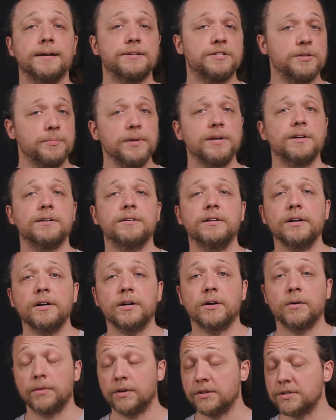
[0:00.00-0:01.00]
Now, to be
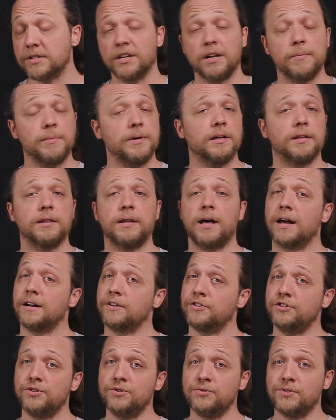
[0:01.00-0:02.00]
clear, there's going to be a lot
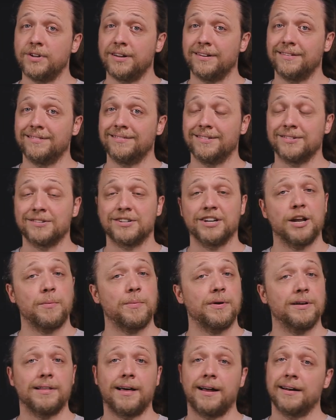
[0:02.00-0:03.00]
of tuning, there's going to
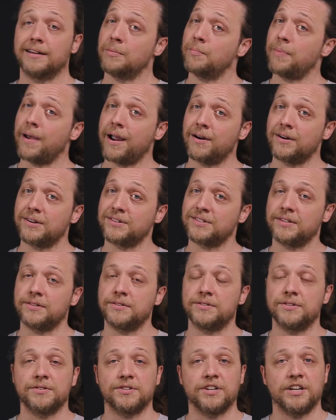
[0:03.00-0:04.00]
be a lot of
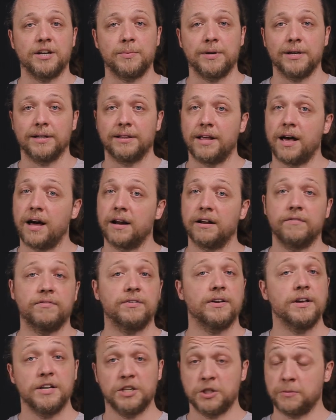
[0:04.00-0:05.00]
comparisons, there's going to be a lot
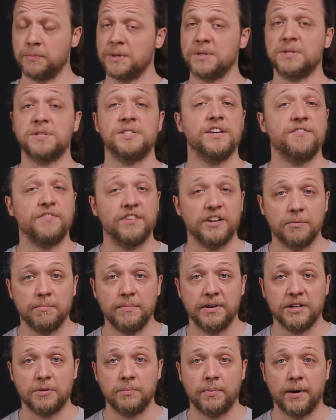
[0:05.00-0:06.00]
of specific
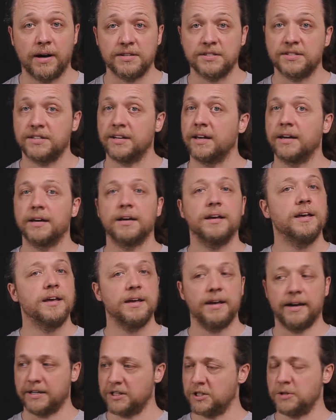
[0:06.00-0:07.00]
myth-busting
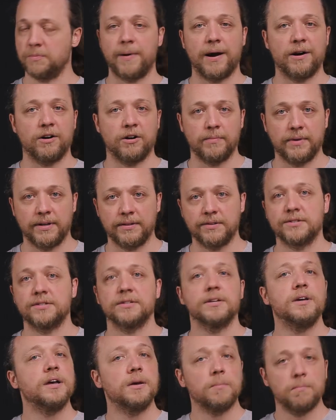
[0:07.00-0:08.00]

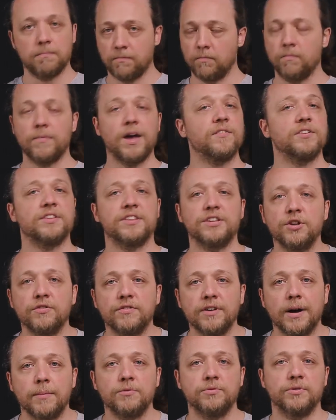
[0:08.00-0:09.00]
experiments, everything
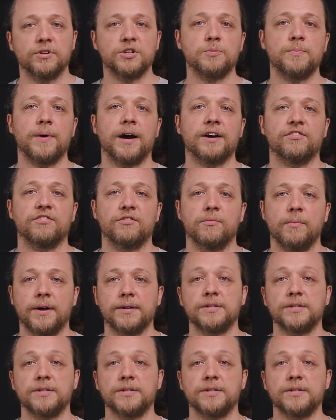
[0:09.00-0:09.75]
you've come to expect from